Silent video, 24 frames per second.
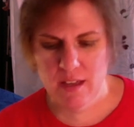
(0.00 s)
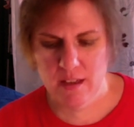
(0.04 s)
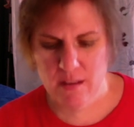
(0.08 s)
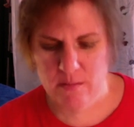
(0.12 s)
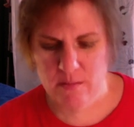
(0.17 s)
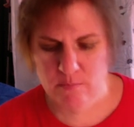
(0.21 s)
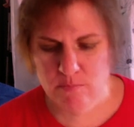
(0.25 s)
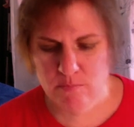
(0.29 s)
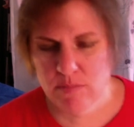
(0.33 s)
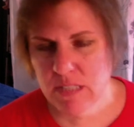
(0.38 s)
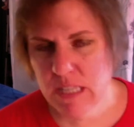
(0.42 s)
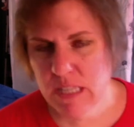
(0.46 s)

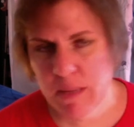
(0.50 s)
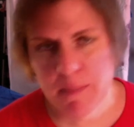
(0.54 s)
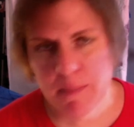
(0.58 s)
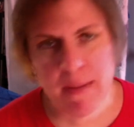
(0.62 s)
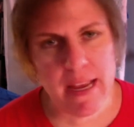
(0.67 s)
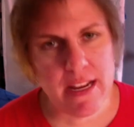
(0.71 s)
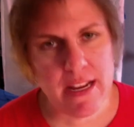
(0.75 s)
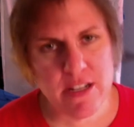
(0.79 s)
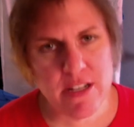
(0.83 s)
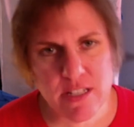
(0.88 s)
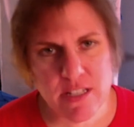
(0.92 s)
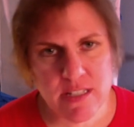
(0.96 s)
Some
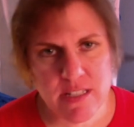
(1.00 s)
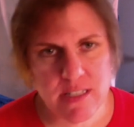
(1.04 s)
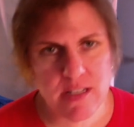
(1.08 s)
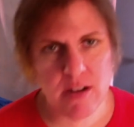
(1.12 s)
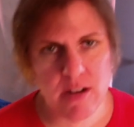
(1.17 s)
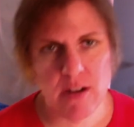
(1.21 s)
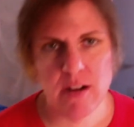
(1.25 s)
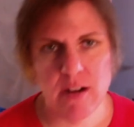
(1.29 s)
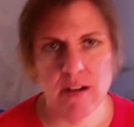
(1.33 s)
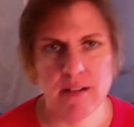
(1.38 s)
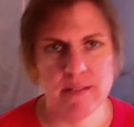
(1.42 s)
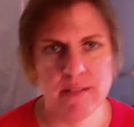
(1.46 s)
patients
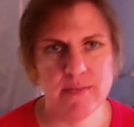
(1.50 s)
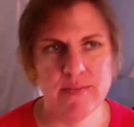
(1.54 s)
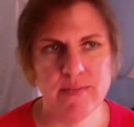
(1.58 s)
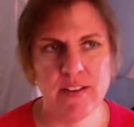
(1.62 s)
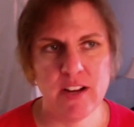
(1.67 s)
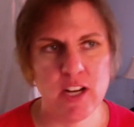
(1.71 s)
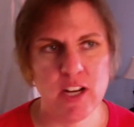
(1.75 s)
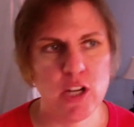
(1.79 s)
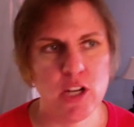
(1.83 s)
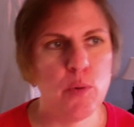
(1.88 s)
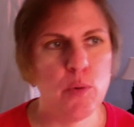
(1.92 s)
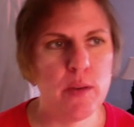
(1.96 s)
are
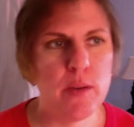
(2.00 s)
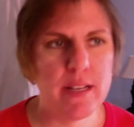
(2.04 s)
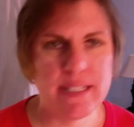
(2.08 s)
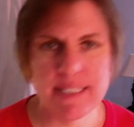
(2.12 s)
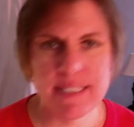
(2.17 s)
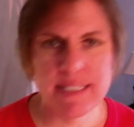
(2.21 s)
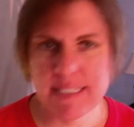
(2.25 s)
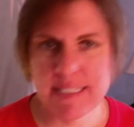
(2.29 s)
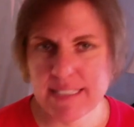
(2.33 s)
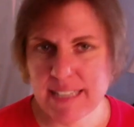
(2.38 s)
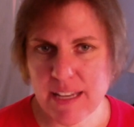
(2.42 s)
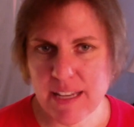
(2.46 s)
very quick to
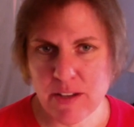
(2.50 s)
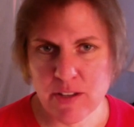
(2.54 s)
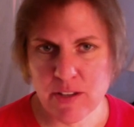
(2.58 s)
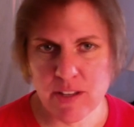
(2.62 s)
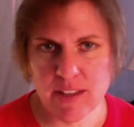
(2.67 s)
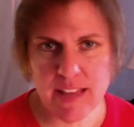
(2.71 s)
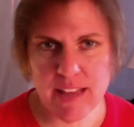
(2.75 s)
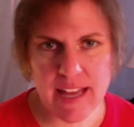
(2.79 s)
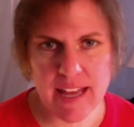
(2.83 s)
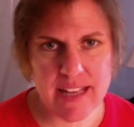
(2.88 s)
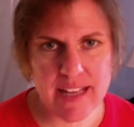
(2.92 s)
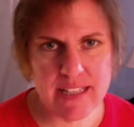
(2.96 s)
tell you
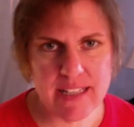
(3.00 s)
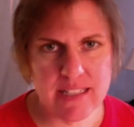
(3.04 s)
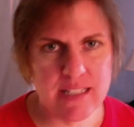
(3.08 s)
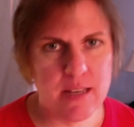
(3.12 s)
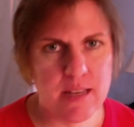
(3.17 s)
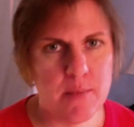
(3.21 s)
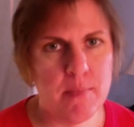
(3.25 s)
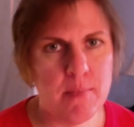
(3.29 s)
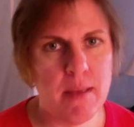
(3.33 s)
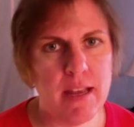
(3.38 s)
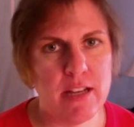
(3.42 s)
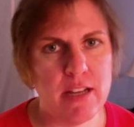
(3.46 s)
that. Some
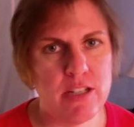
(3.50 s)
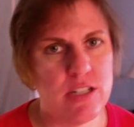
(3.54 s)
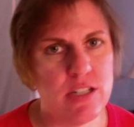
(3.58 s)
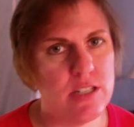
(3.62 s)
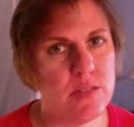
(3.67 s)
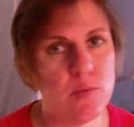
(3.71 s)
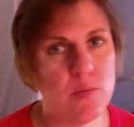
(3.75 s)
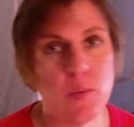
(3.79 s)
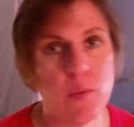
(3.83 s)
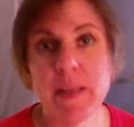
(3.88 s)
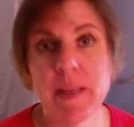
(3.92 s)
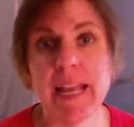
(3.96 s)
patients
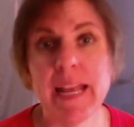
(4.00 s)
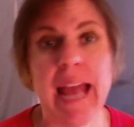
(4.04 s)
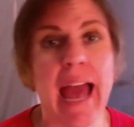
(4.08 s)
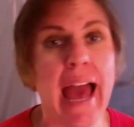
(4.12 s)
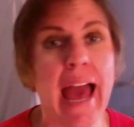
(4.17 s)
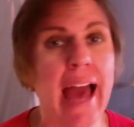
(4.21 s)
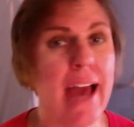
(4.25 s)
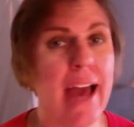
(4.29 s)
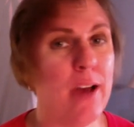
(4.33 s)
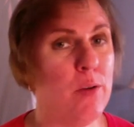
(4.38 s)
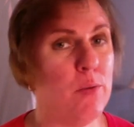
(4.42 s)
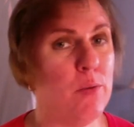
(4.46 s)
will be
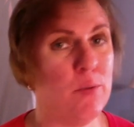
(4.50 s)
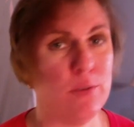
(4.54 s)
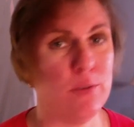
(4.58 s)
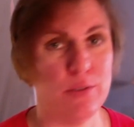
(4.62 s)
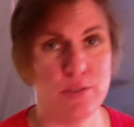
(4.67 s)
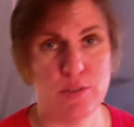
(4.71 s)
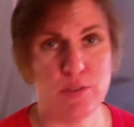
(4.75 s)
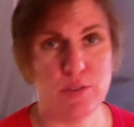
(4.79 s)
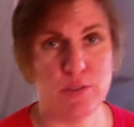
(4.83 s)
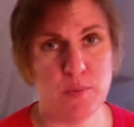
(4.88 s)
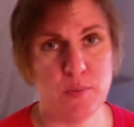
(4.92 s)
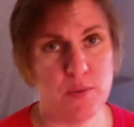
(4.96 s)

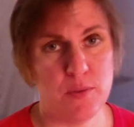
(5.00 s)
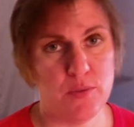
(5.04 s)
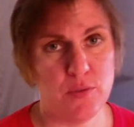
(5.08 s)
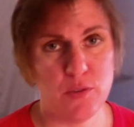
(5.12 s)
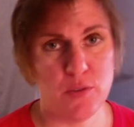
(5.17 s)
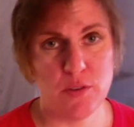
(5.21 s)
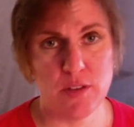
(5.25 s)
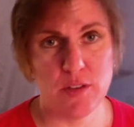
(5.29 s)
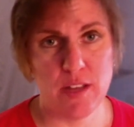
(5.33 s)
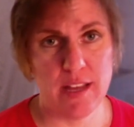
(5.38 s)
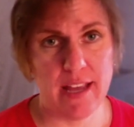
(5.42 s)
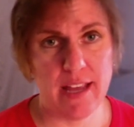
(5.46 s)
hours before
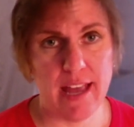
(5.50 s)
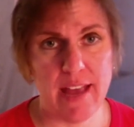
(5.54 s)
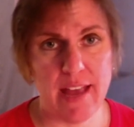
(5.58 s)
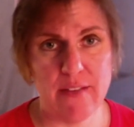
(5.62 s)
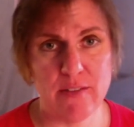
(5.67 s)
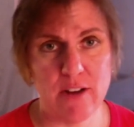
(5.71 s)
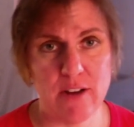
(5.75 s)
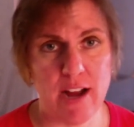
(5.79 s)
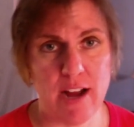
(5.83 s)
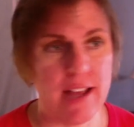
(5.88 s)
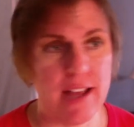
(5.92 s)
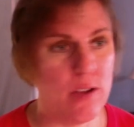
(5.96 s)
they ever,
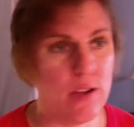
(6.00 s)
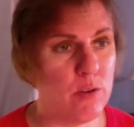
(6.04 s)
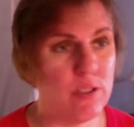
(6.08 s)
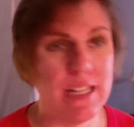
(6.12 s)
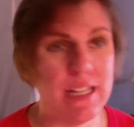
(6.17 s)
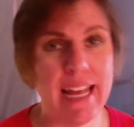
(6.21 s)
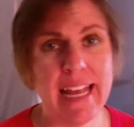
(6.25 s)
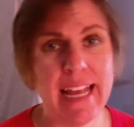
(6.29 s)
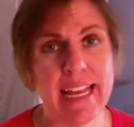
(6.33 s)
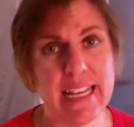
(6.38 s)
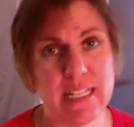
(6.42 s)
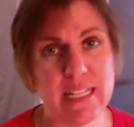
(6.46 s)
or
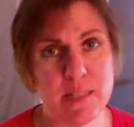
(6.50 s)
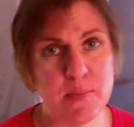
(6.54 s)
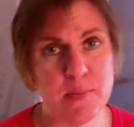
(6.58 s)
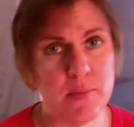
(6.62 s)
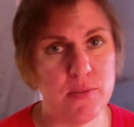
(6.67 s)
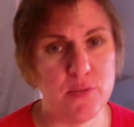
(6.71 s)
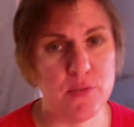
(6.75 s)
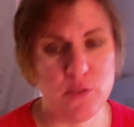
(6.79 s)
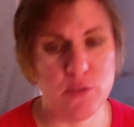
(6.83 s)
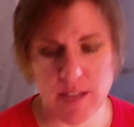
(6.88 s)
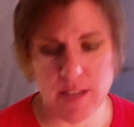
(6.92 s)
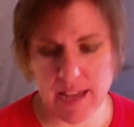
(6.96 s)
days
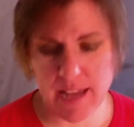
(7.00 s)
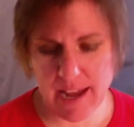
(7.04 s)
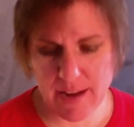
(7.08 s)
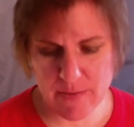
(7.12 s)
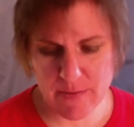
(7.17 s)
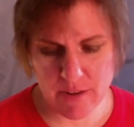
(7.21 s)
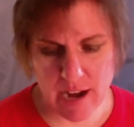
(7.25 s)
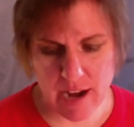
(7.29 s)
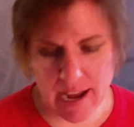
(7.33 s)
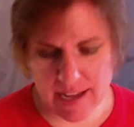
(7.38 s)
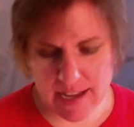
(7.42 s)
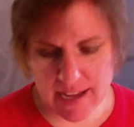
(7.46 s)
before they ever
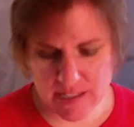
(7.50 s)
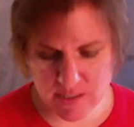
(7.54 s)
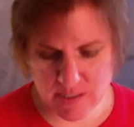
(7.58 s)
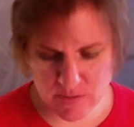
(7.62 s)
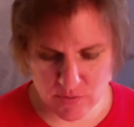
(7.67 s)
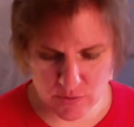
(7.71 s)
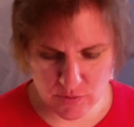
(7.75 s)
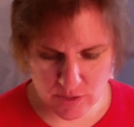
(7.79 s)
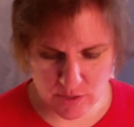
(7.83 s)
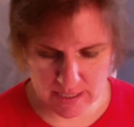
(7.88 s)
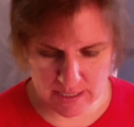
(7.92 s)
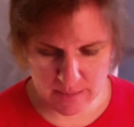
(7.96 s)
ask
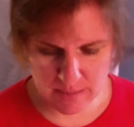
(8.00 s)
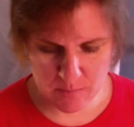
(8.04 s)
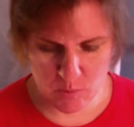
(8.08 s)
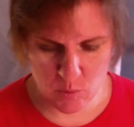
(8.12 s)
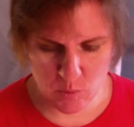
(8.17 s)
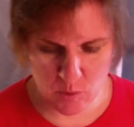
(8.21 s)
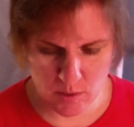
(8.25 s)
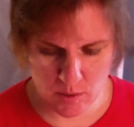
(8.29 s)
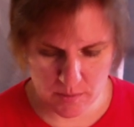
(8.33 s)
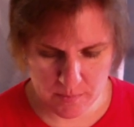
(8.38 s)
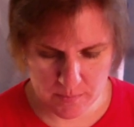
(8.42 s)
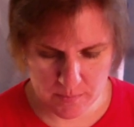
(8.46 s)
for any more.